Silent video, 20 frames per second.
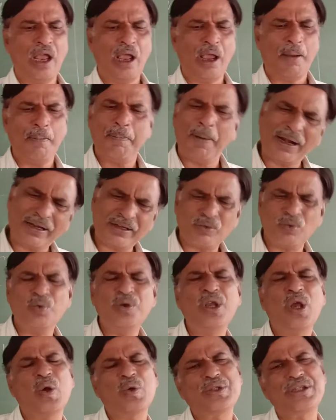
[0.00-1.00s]
But we
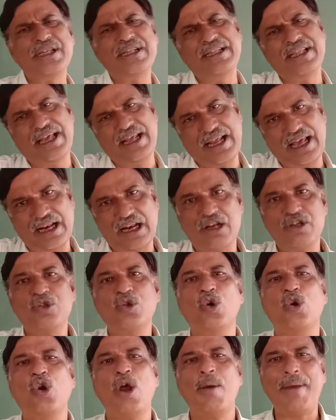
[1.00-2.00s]
have seen there are
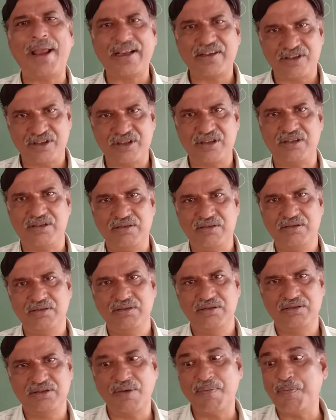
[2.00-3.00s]
also drawbacks,
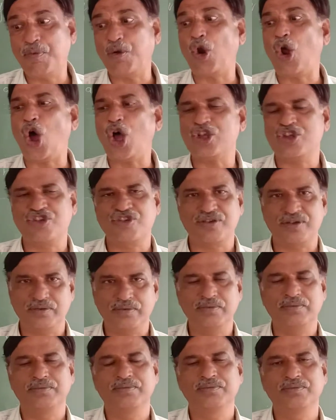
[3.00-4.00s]
some flaws.
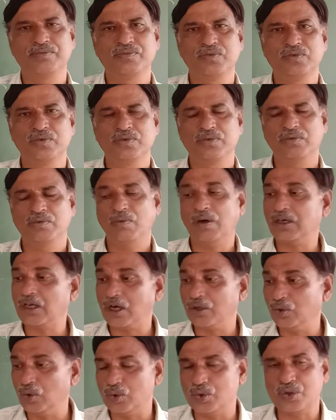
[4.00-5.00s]
What
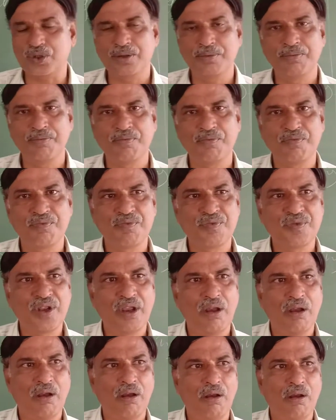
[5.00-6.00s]
are those?
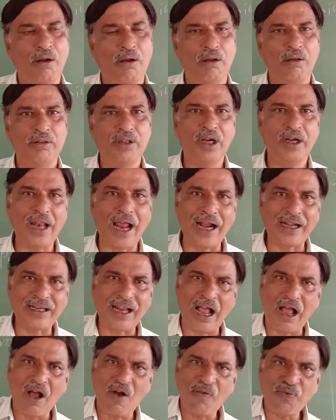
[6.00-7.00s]
The data
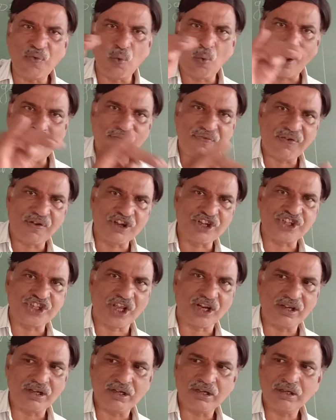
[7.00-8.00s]
of one
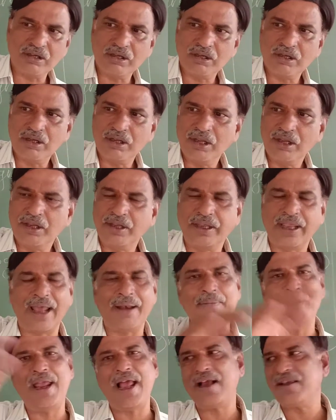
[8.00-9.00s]
function
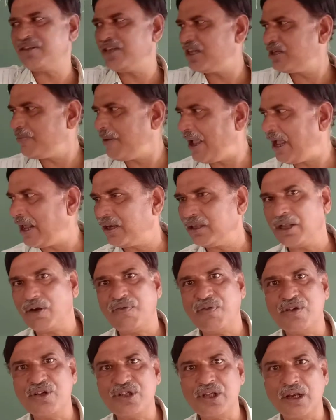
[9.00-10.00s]
can be accessed by another
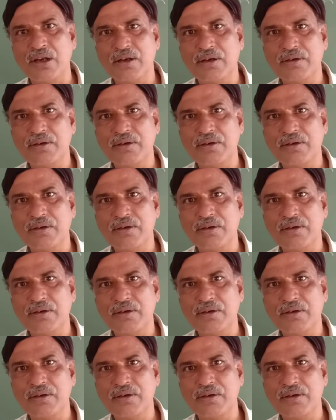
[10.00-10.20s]
function.